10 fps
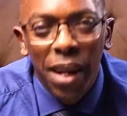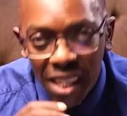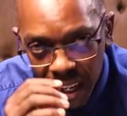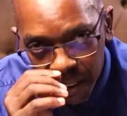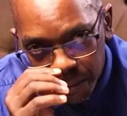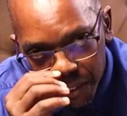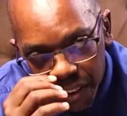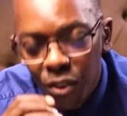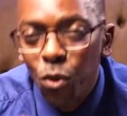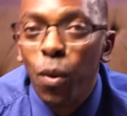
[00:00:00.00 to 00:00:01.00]
better.
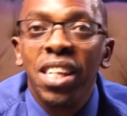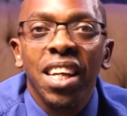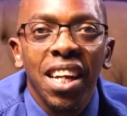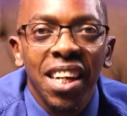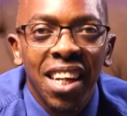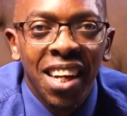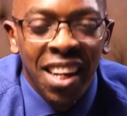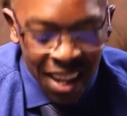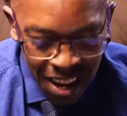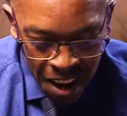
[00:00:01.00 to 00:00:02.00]
So once again,
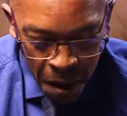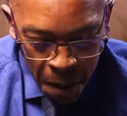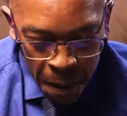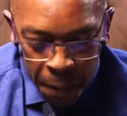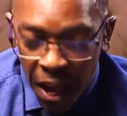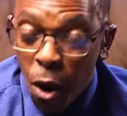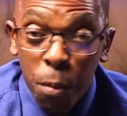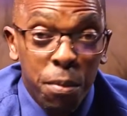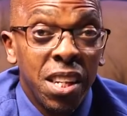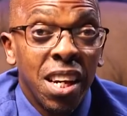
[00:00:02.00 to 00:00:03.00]
I
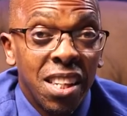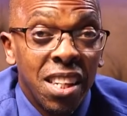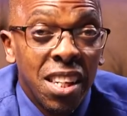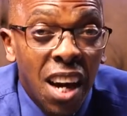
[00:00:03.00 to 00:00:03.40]
hope this has,